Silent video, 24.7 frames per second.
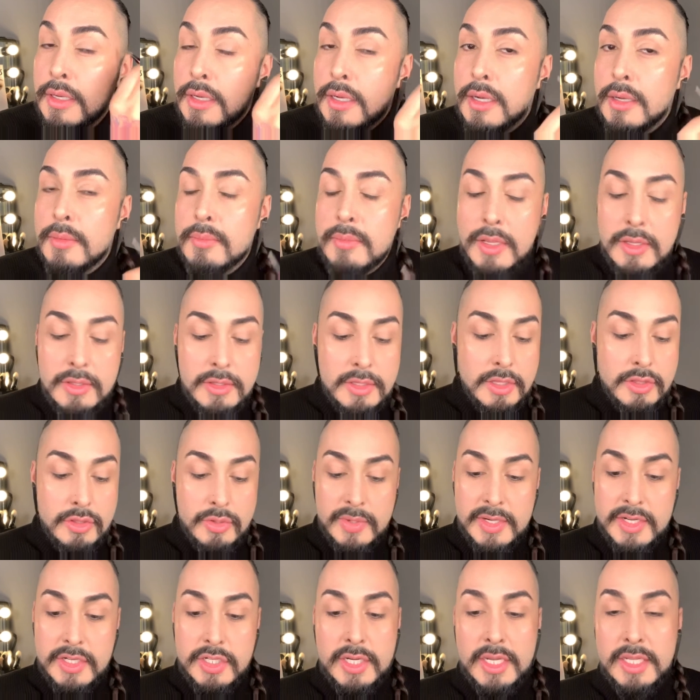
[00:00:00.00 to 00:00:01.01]
Um, the
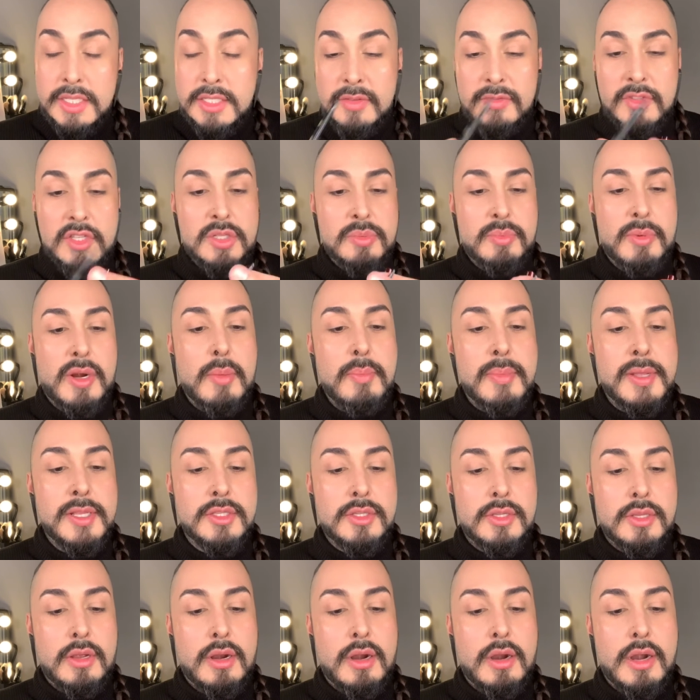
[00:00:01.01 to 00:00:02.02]
three shades of this brow
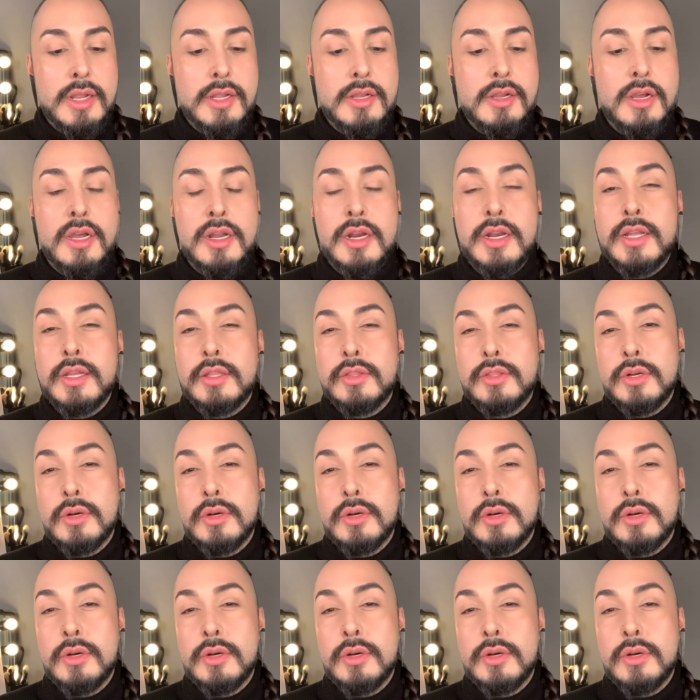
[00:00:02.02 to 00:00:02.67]
pencil are iconic.